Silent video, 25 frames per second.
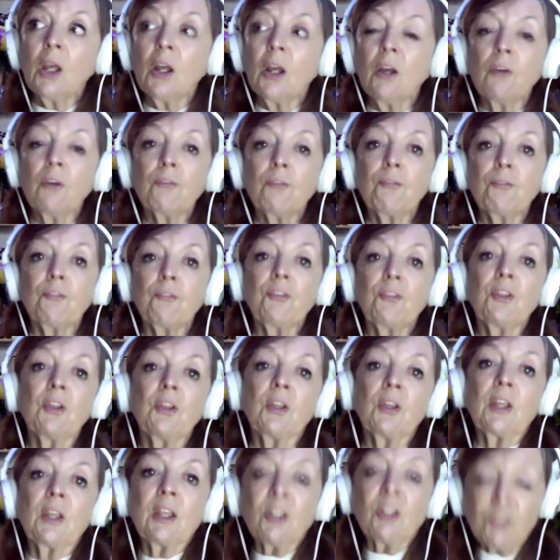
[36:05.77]
of
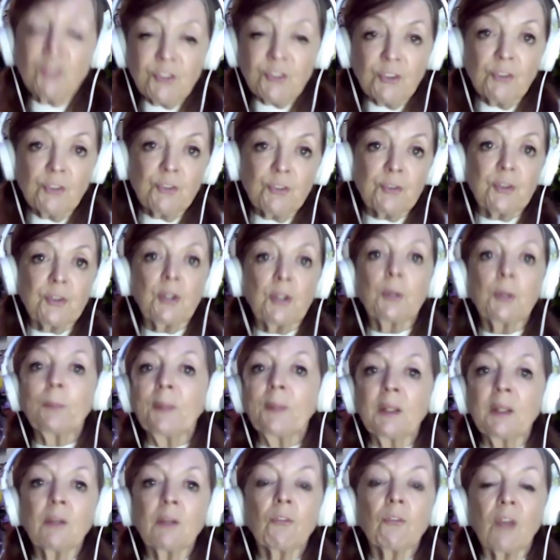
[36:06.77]
the issues that are
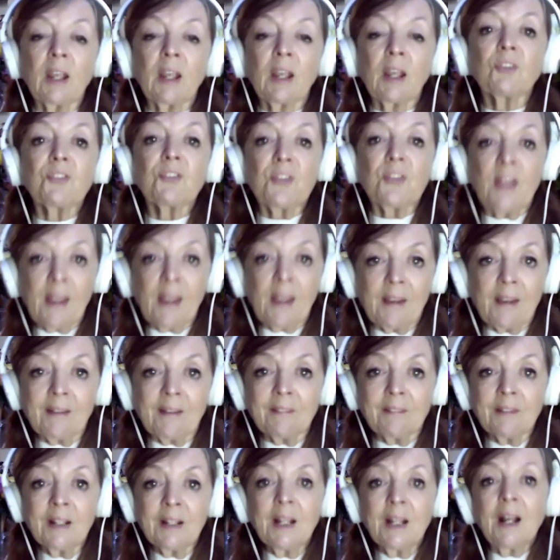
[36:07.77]
being raised
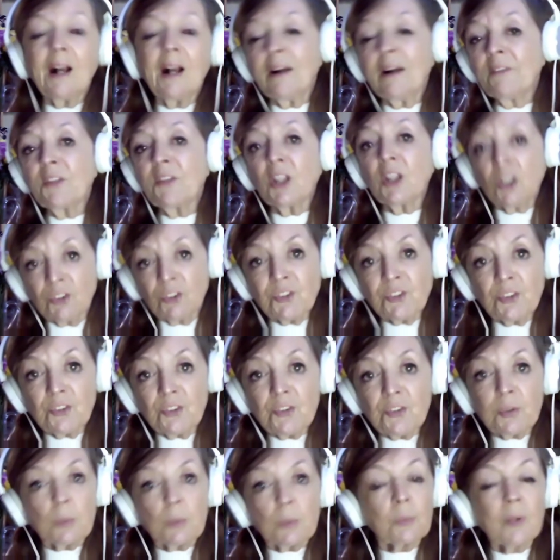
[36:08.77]
now are the
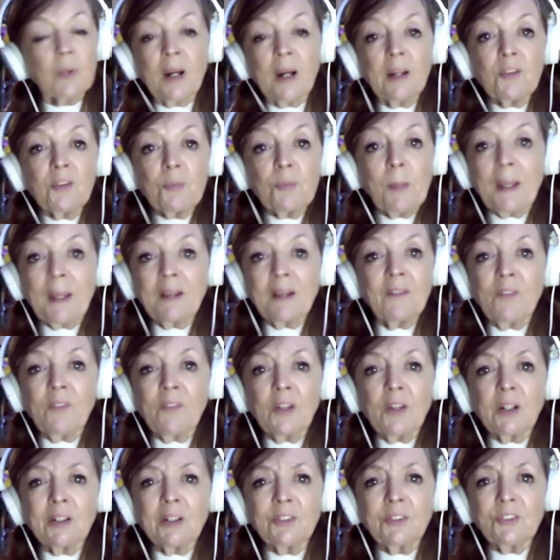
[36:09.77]
issues that were raised back in
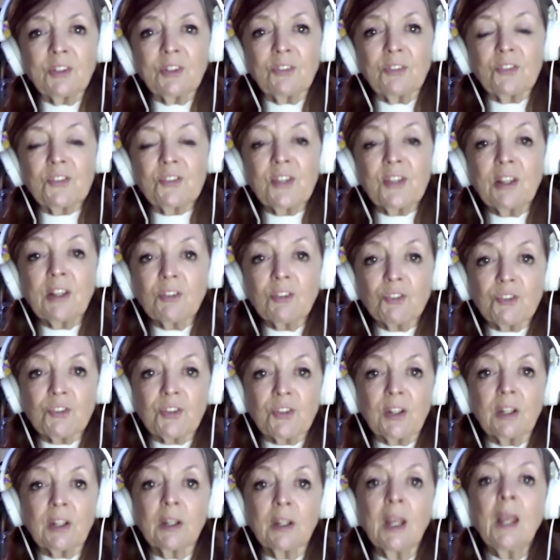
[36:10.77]
the 19th
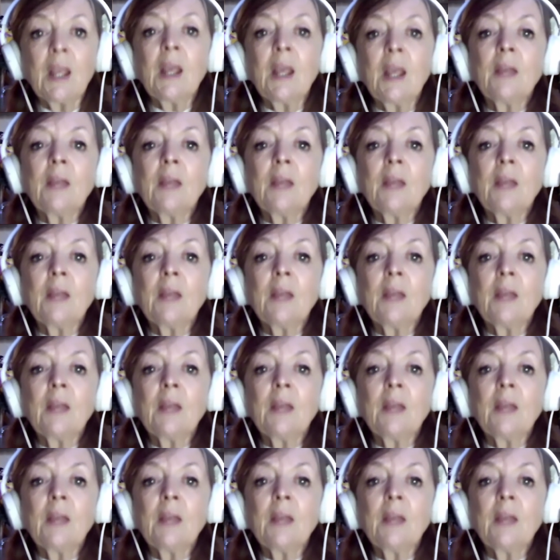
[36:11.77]
century.